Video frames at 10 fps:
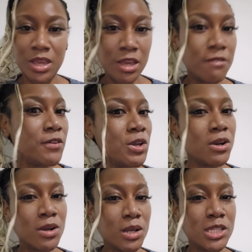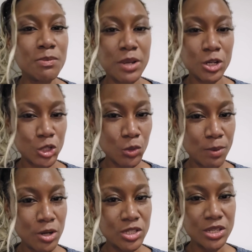if you're a spiritual
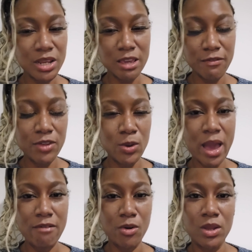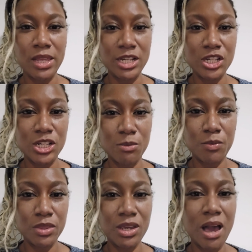person, if you have a
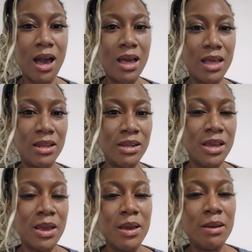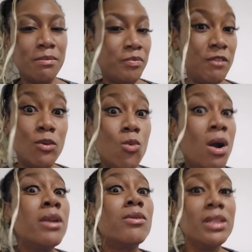relationship with God, if you
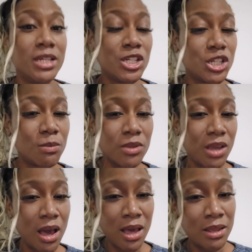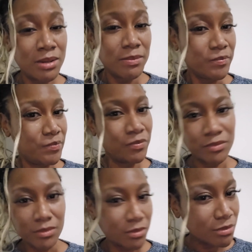want a relationship with God,
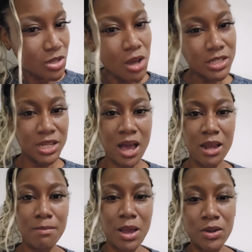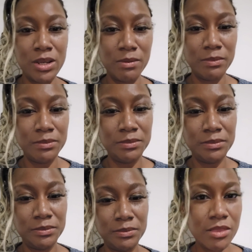talk to God about it.
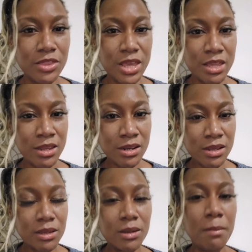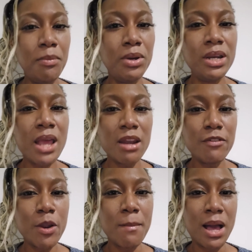Then put it out
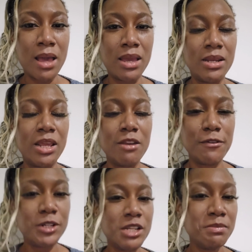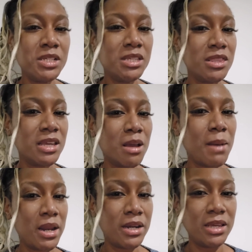of your mind. And if you're tempted to think
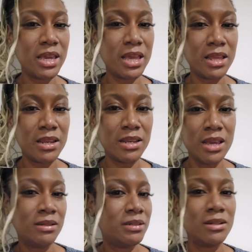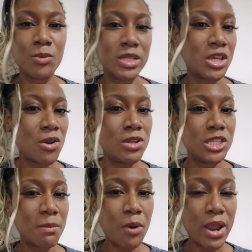about it again, return
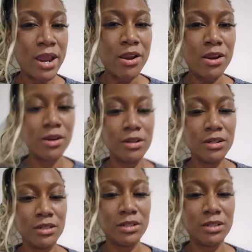to prayer,